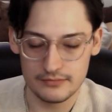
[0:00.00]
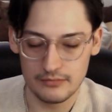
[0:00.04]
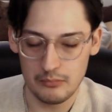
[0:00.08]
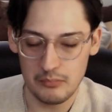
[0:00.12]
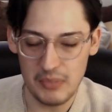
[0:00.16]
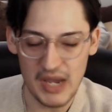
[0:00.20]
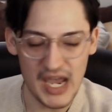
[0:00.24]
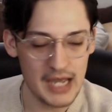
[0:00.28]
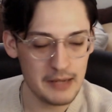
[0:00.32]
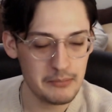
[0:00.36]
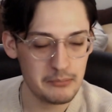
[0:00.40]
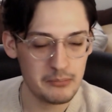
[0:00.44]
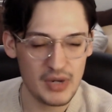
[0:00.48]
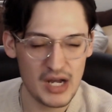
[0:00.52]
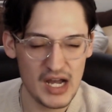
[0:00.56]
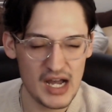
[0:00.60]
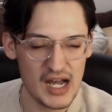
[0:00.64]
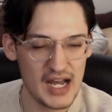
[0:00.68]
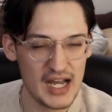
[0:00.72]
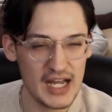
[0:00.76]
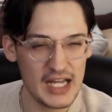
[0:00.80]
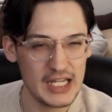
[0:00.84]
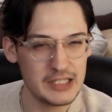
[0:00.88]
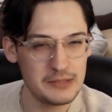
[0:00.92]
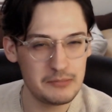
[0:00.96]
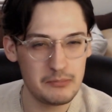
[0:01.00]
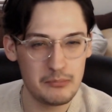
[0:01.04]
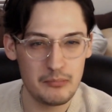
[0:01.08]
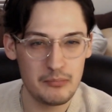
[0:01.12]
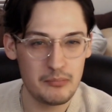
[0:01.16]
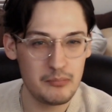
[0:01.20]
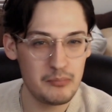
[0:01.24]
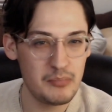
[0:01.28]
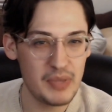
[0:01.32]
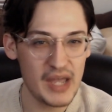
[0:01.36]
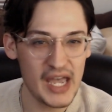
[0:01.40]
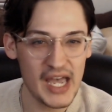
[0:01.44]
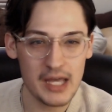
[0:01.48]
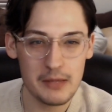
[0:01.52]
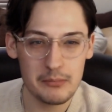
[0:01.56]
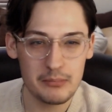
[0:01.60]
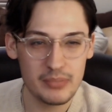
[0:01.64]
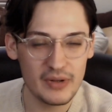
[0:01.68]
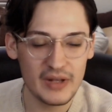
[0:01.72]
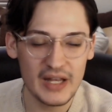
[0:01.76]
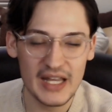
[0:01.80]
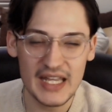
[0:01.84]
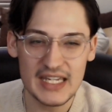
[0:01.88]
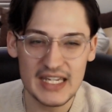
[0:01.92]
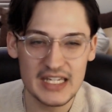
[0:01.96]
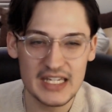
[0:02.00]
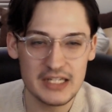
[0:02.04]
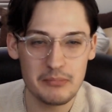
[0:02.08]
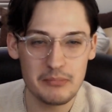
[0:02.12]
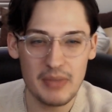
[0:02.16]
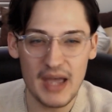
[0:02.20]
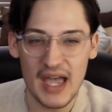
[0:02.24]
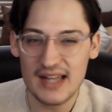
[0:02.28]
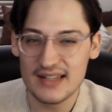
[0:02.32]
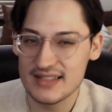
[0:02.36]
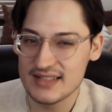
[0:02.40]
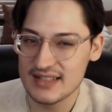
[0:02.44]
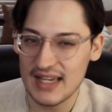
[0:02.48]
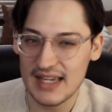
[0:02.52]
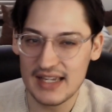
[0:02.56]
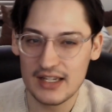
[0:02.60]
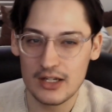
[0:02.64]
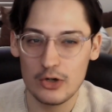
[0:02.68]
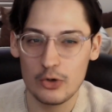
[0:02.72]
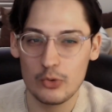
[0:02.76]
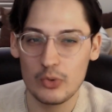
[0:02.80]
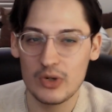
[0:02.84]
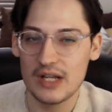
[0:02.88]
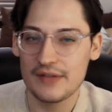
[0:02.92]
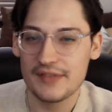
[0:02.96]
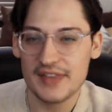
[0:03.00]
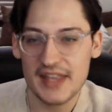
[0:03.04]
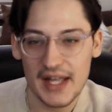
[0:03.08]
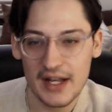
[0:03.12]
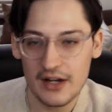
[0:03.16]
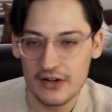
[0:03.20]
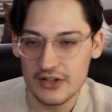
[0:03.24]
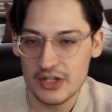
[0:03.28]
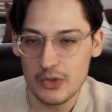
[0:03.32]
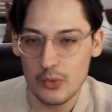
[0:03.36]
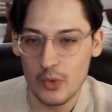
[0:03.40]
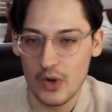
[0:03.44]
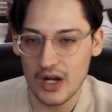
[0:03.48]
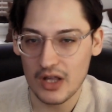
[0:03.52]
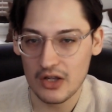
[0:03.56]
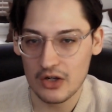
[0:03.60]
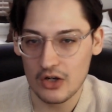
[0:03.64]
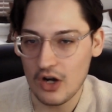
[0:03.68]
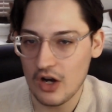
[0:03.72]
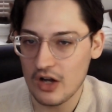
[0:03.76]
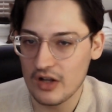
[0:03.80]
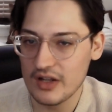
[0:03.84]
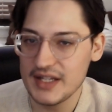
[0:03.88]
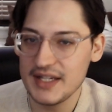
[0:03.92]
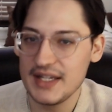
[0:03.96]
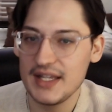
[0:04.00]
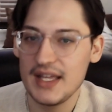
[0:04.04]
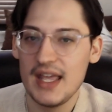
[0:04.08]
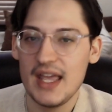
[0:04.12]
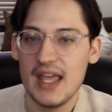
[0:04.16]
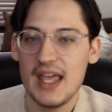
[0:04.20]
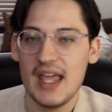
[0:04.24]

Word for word: bat pod, bat blade, bat cycle, whatever the hell you want to call it.